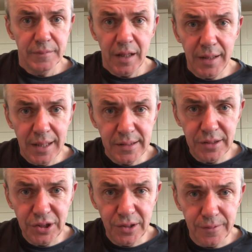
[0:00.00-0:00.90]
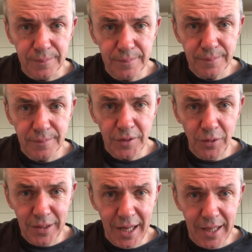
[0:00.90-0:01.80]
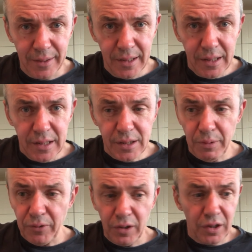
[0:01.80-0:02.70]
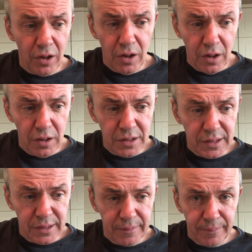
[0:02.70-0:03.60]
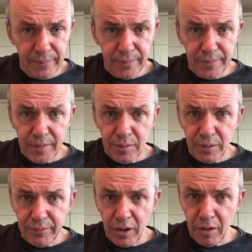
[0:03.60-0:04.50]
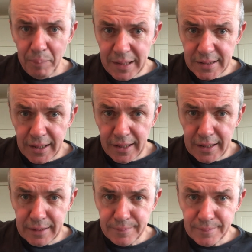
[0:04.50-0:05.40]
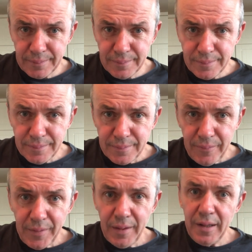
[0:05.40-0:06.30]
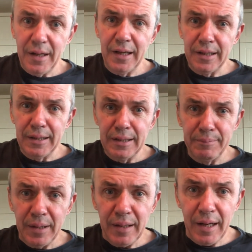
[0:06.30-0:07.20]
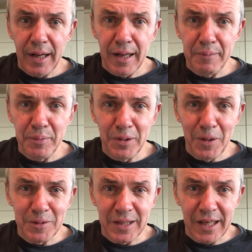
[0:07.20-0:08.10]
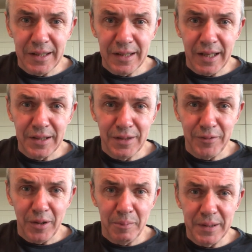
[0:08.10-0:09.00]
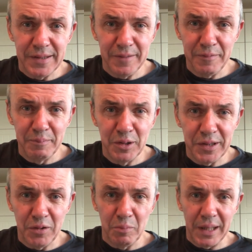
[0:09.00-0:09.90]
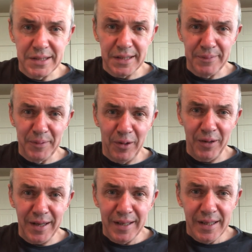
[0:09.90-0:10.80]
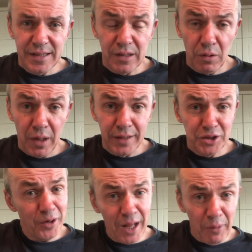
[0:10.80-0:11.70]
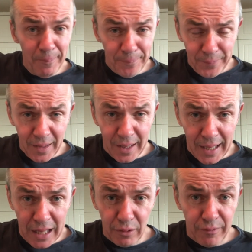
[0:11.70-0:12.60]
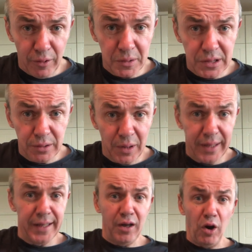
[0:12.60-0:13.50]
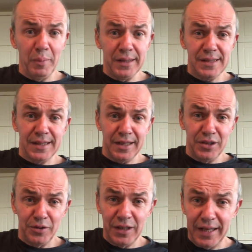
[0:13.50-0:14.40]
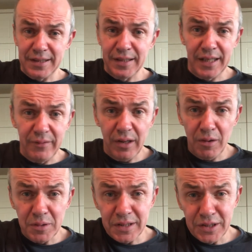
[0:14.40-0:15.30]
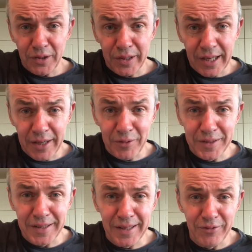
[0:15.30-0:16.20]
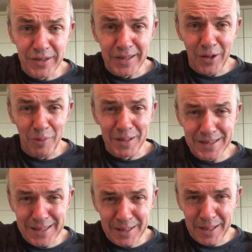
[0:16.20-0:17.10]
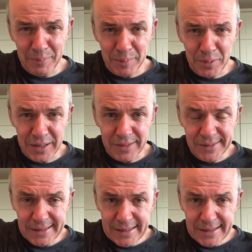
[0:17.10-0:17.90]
And that's the tune. Okay, so we've got our chords, we've got our bass line, and put it all together and you've got a piece of musical magic. All right, so enjoy that one. I look forward to any comments that you'd like to leave. I always enjoy reading comments that people leave.